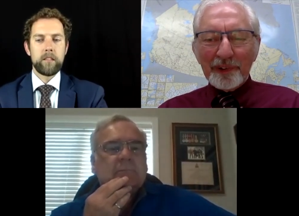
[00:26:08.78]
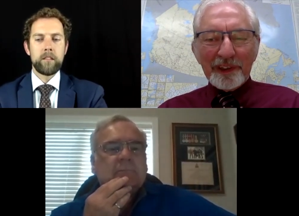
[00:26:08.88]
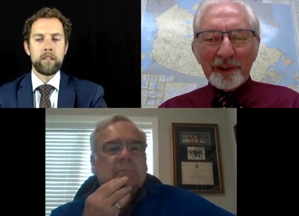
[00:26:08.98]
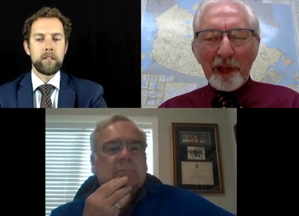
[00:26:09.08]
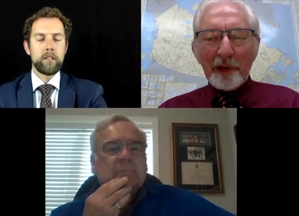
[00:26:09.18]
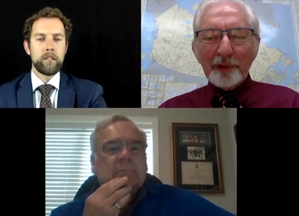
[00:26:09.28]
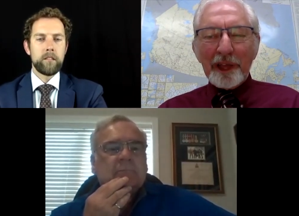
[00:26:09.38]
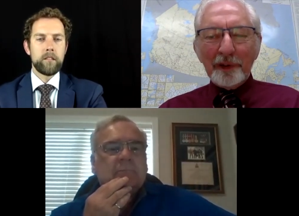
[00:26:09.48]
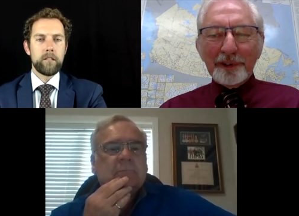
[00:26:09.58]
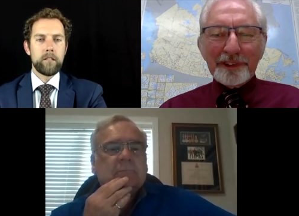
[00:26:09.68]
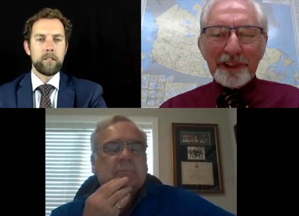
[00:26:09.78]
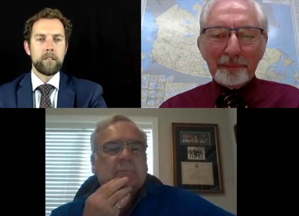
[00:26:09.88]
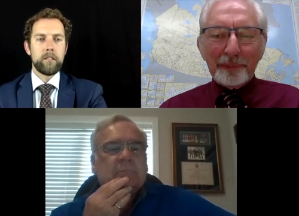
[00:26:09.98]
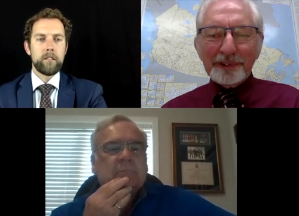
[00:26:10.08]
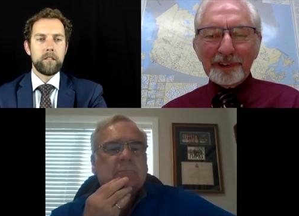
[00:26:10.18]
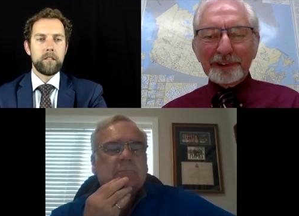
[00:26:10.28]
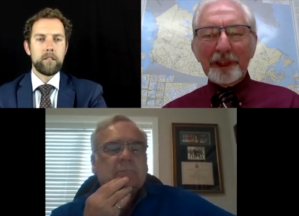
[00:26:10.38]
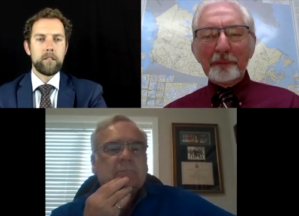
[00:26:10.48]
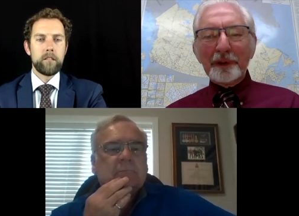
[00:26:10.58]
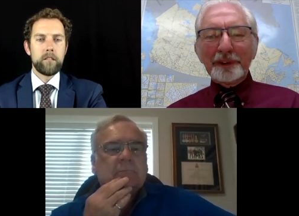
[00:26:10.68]
Speaker 1: you know, how how does that person
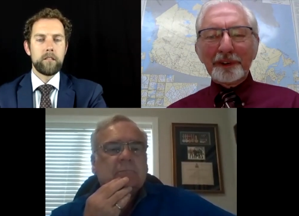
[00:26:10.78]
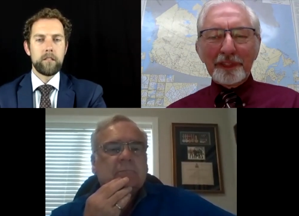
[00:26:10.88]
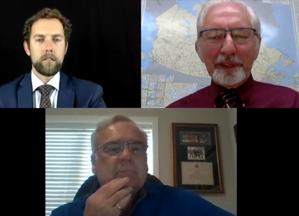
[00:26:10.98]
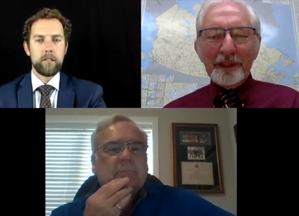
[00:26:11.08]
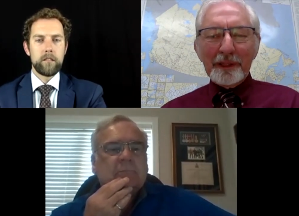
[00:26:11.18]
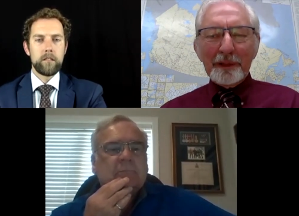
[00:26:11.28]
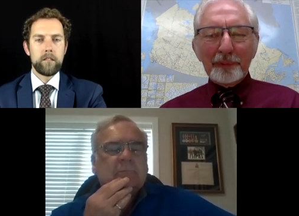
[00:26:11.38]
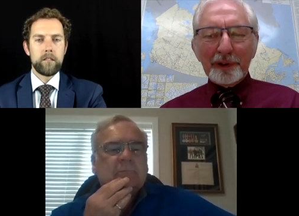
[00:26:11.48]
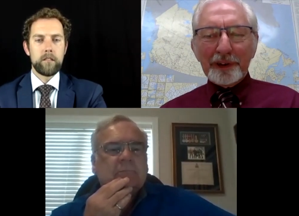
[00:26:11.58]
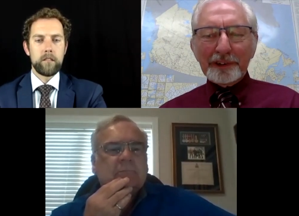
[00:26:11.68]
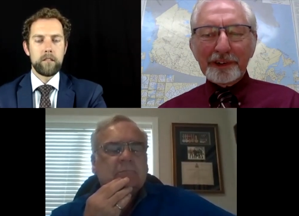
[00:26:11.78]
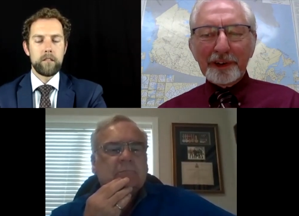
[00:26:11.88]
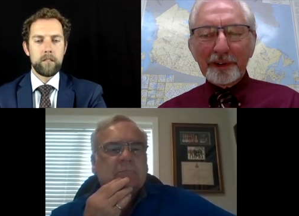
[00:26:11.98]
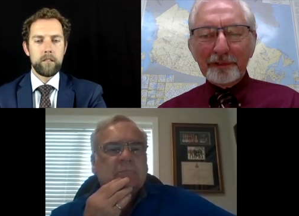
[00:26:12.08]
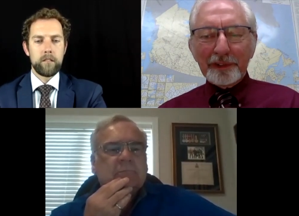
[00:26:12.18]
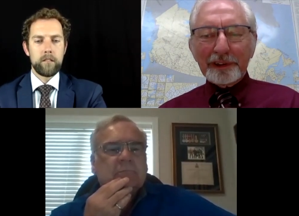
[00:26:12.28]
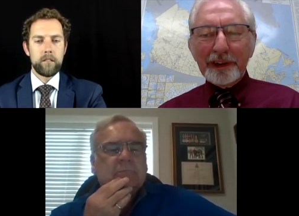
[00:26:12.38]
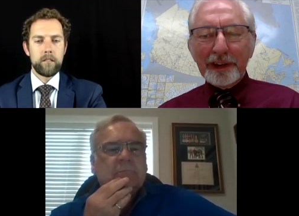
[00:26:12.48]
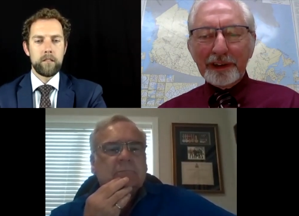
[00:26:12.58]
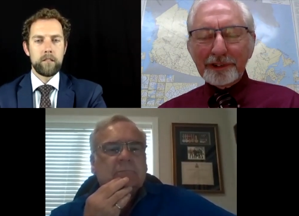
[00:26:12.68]
come under the protection of the
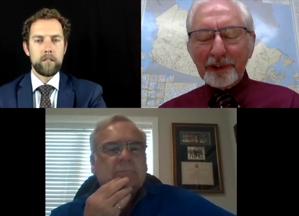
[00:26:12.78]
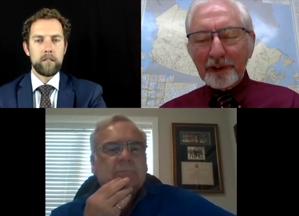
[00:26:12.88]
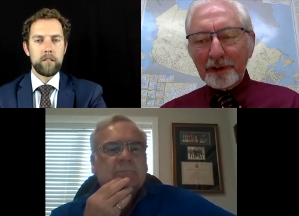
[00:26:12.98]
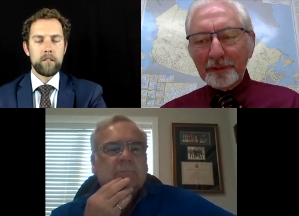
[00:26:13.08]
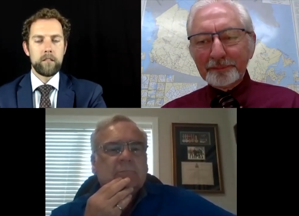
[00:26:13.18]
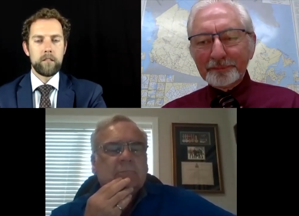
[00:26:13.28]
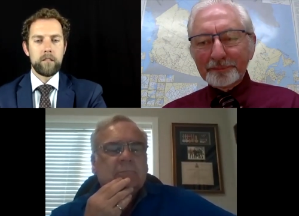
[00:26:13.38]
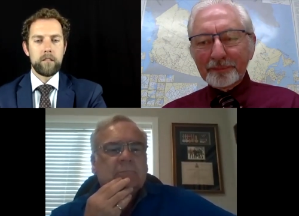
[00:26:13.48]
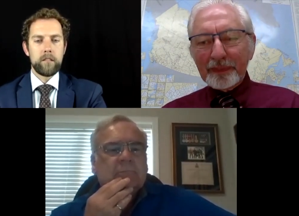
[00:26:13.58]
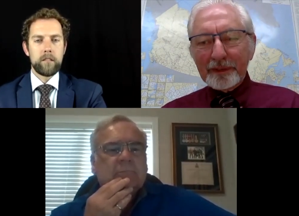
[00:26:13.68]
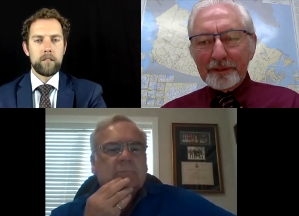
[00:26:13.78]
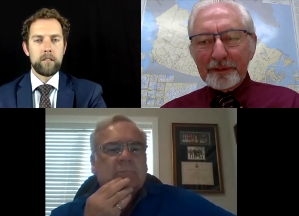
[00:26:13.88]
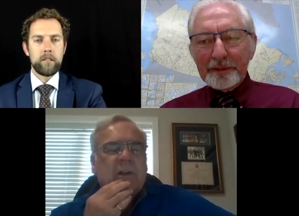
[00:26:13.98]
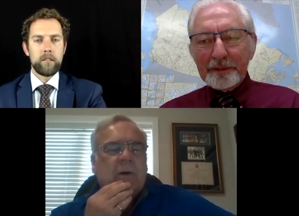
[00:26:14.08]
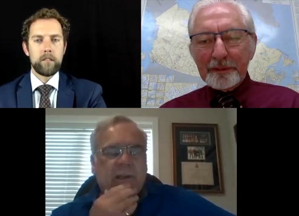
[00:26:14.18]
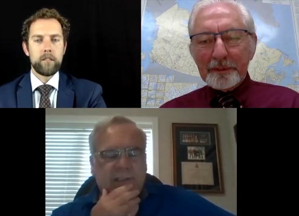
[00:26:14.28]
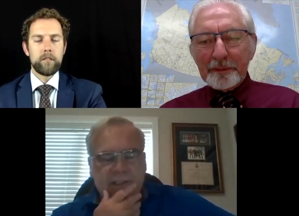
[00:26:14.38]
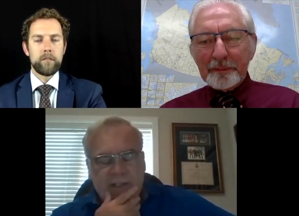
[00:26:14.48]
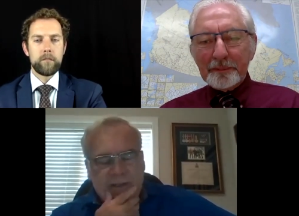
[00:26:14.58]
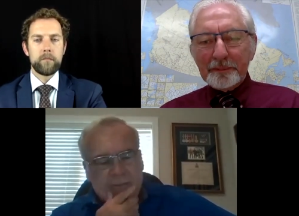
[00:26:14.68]
Canadian Charter?
Speaker 2: No,
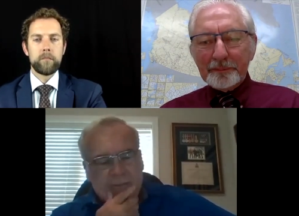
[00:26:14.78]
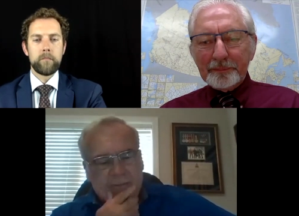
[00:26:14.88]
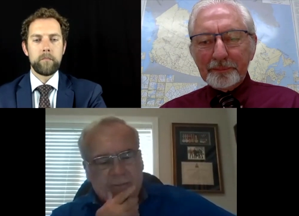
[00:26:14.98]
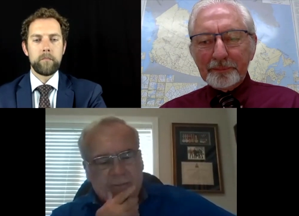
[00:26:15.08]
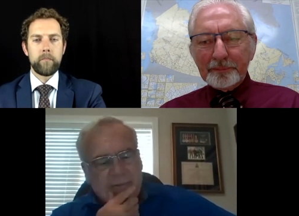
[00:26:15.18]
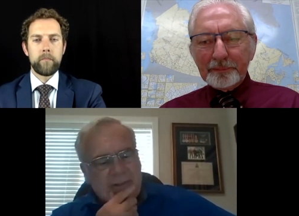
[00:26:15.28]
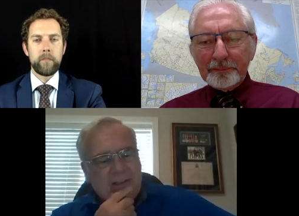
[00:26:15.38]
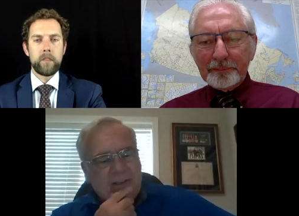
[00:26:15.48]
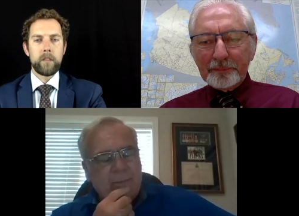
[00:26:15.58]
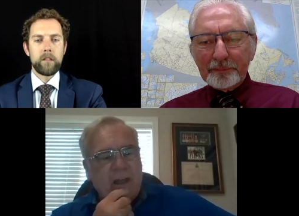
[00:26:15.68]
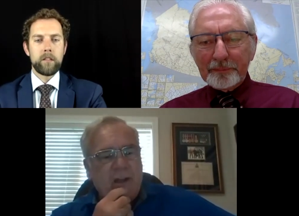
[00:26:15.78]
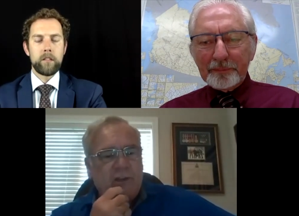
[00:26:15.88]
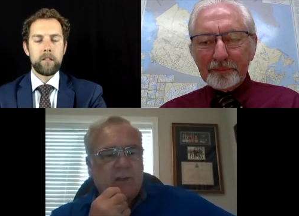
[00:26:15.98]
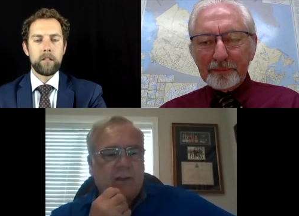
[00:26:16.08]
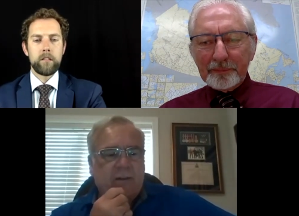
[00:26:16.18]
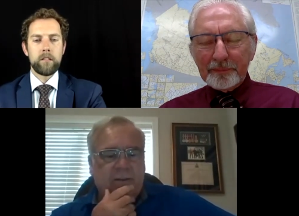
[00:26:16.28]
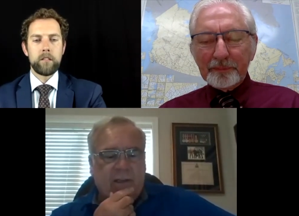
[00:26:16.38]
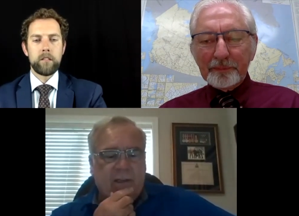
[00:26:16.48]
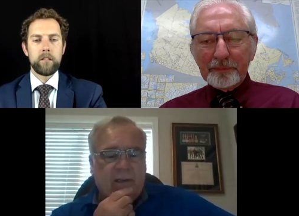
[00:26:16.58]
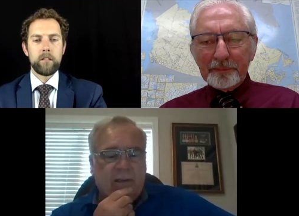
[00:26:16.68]
it's uh, it's an expansion of the
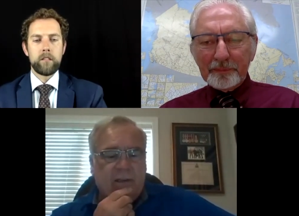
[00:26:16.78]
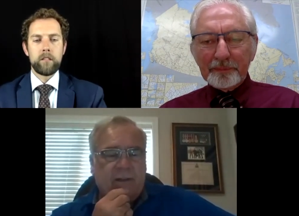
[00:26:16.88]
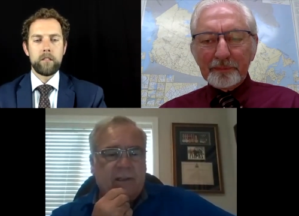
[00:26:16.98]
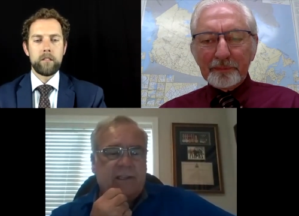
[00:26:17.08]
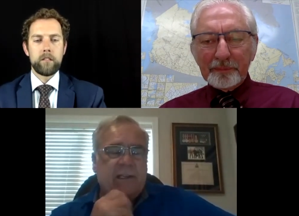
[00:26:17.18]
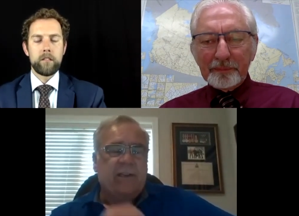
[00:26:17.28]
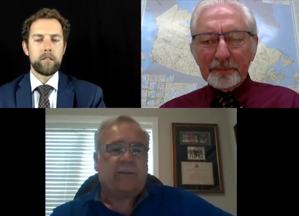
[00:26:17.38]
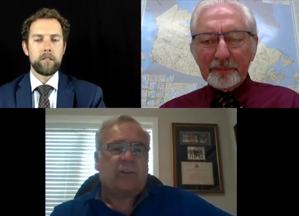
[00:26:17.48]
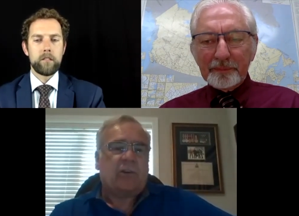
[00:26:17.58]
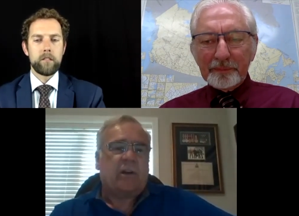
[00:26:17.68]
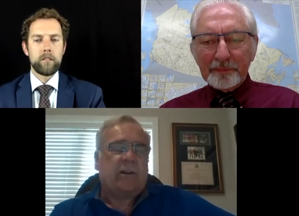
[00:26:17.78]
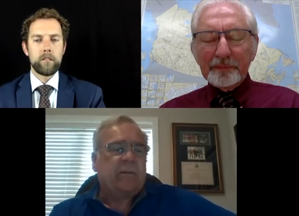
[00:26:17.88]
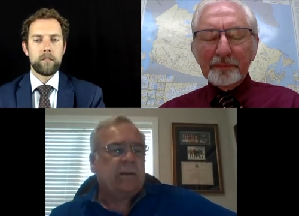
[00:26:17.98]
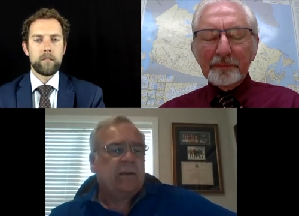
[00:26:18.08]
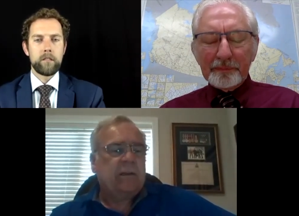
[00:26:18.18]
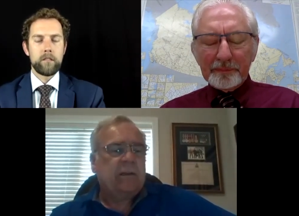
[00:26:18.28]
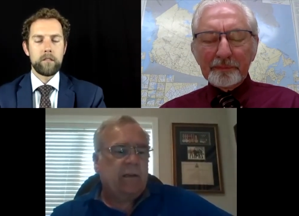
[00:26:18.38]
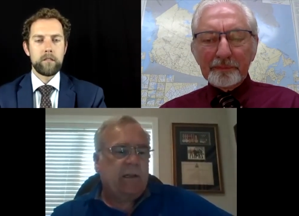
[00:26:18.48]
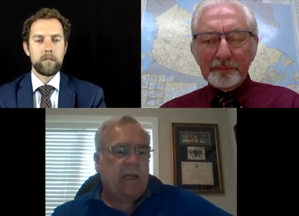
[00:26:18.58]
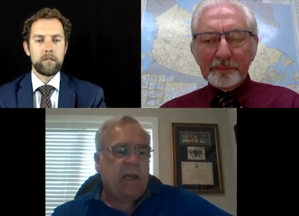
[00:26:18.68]
uh, of the intent of the Charter.
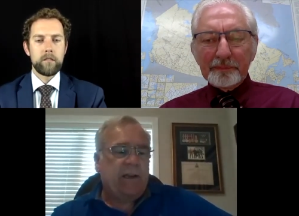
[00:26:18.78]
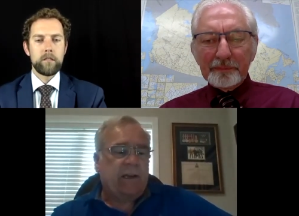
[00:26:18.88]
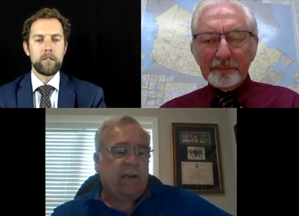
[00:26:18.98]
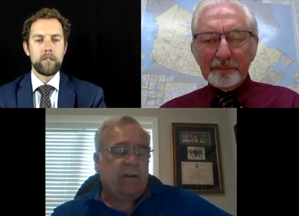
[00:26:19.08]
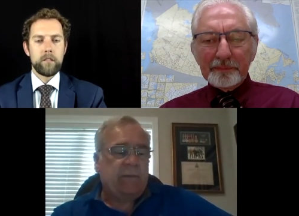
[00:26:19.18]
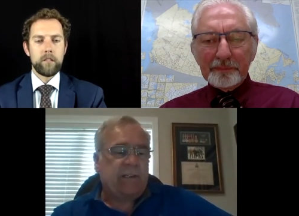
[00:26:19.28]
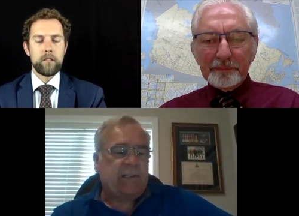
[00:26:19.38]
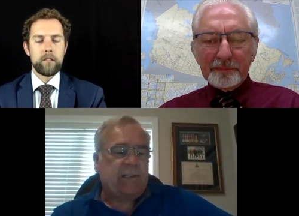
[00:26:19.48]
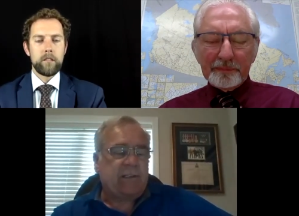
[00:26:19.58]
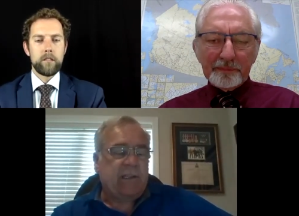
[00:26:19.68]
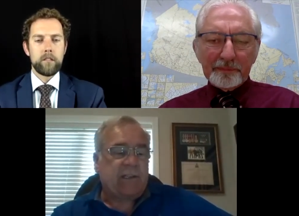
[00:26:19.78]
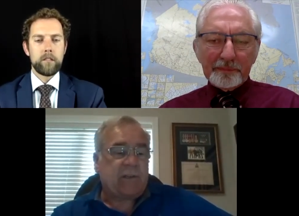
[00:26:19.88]
And uh, it's it's